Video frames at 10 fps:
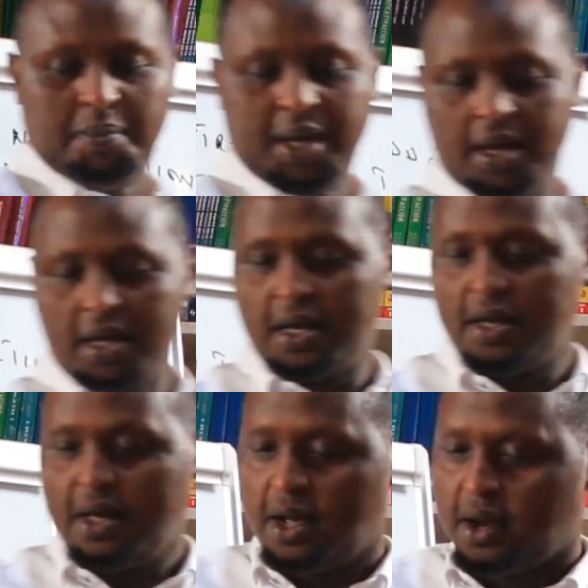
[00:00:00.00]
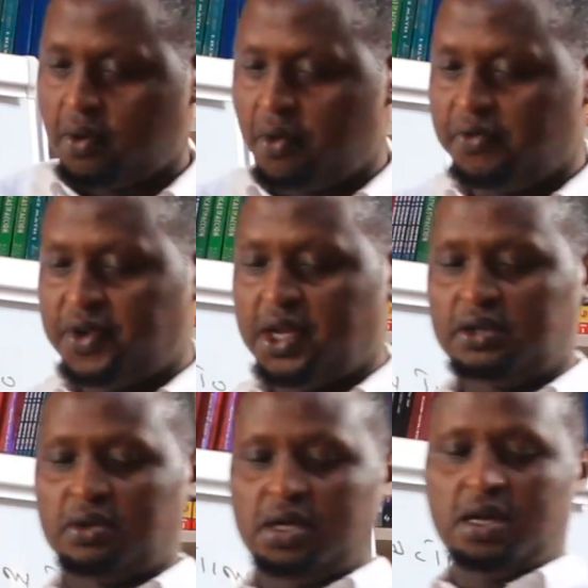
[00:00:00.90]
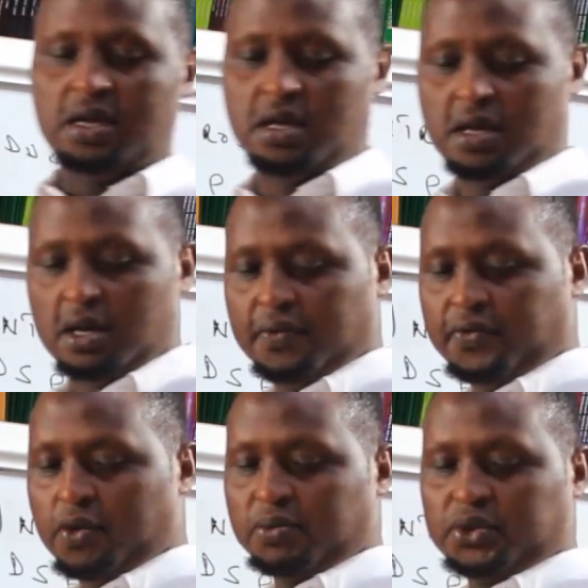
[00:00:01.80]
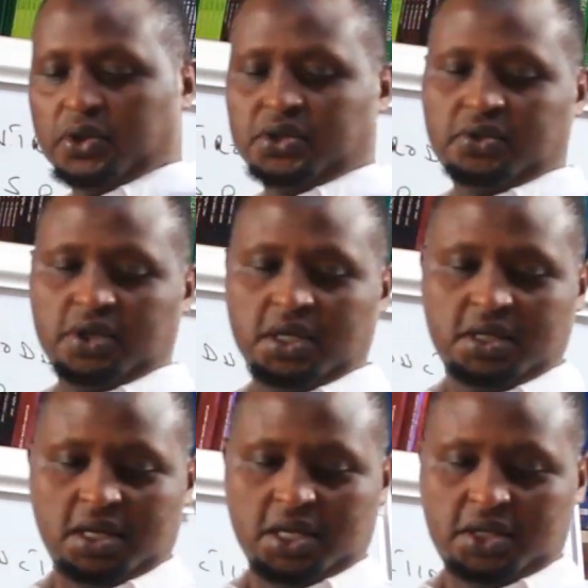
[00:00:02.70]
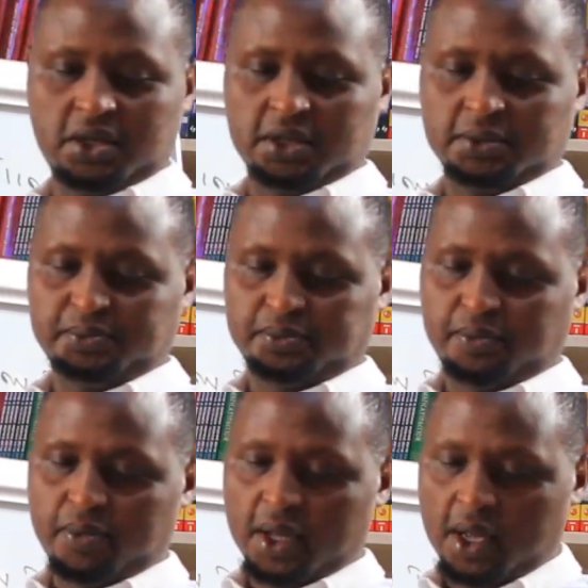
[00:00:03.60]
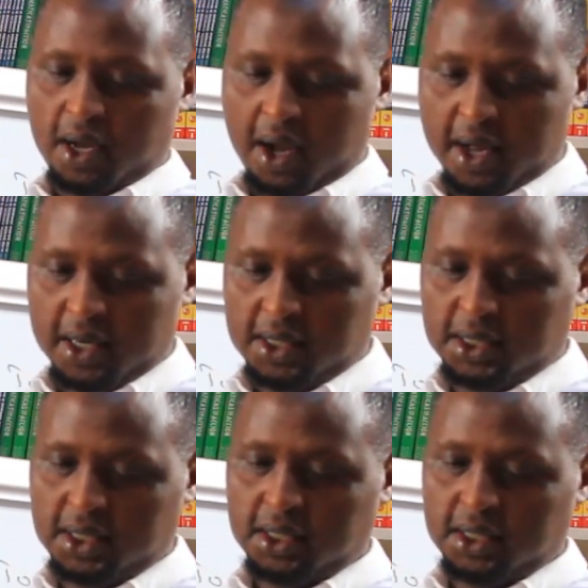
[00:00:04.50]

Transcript: being conveyed today from source to destination. And